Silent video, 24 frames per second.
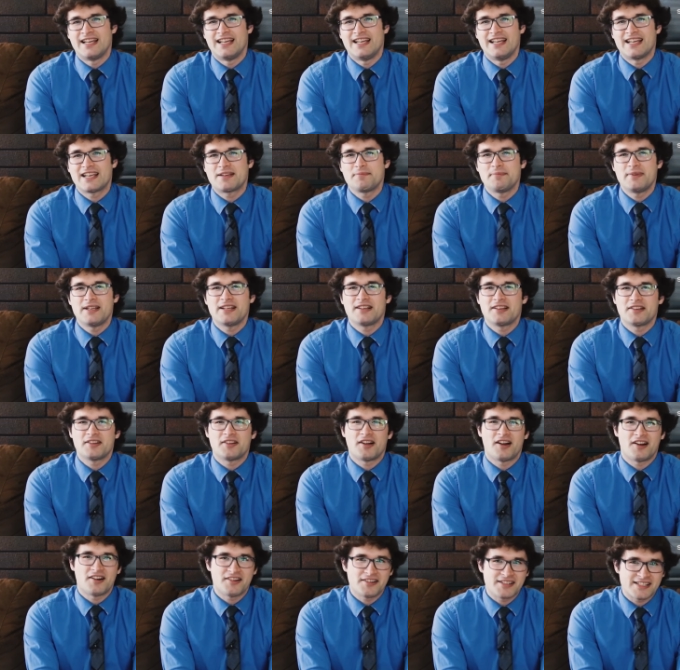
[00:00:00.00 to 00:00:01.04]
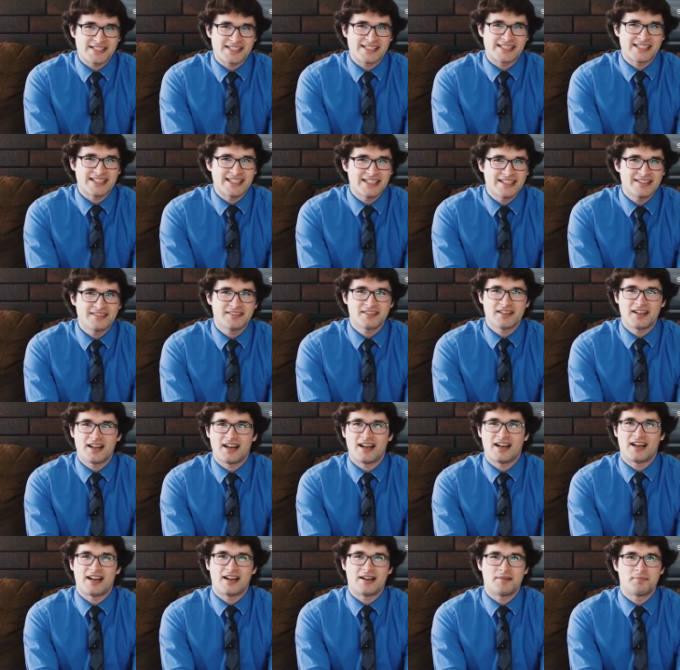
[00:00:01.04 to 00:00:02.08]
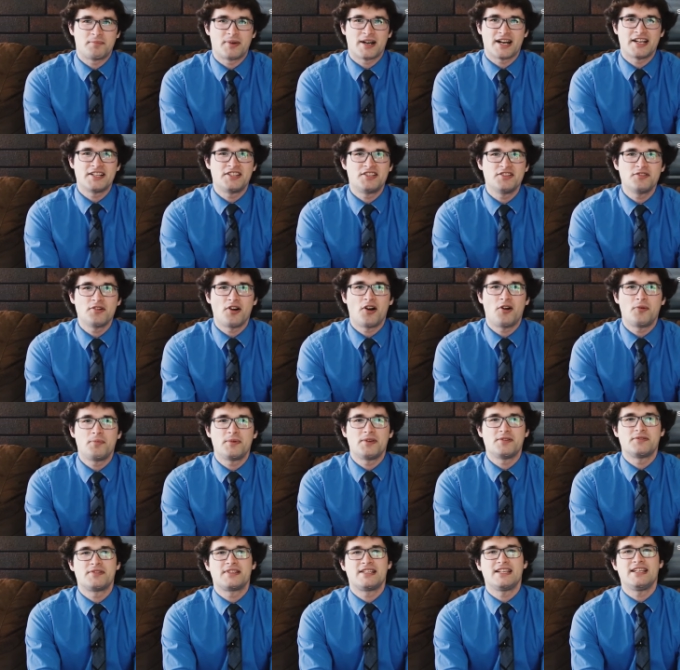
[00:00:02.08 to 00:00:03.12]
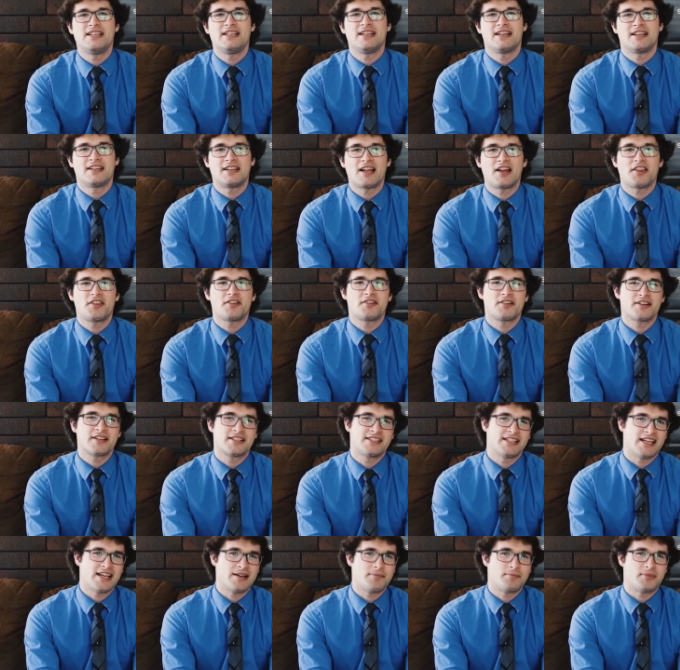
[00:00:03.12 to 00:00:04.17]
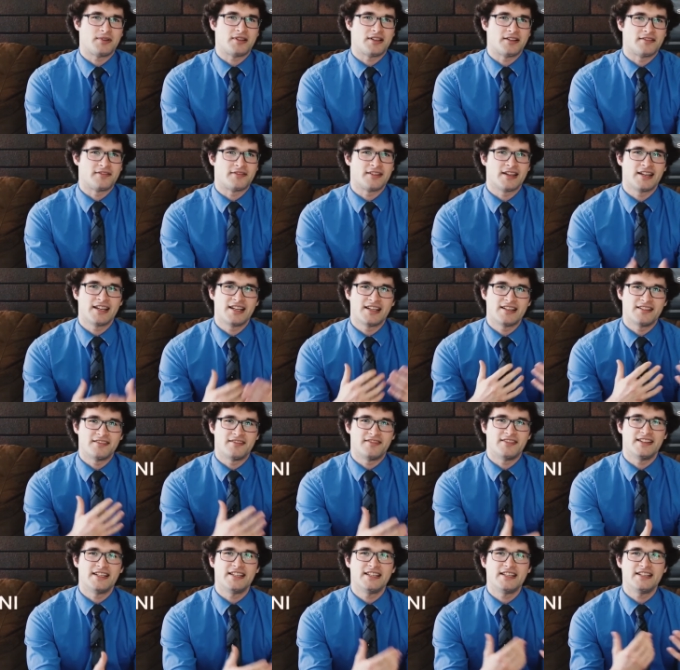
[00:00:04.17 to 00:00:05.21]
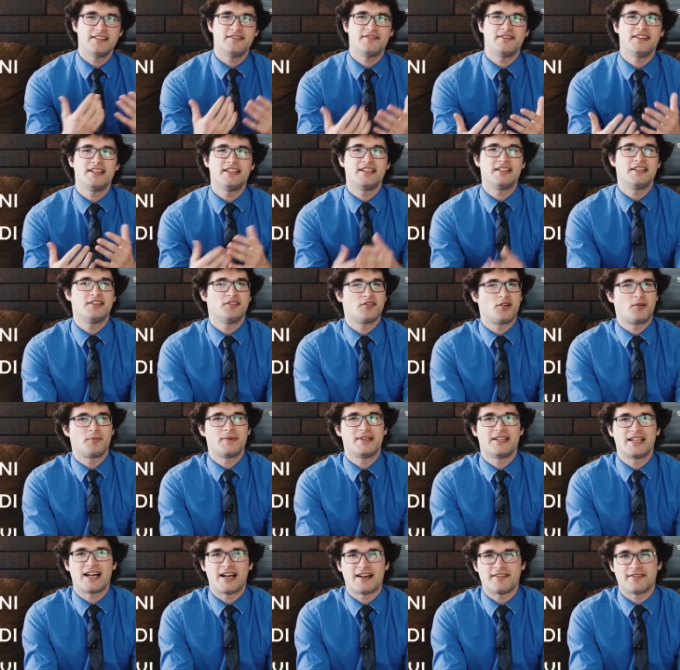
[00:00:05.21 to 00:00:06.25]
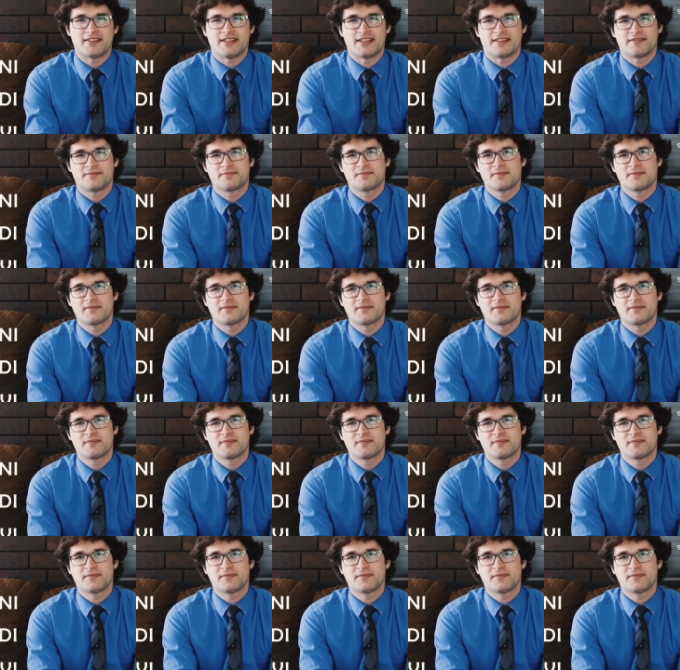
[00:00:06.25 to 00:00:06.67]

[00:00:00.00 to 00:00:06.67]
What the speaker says: It can be a little hard to see, but I do hope you see another example of Veni, Vidi, Nominavi.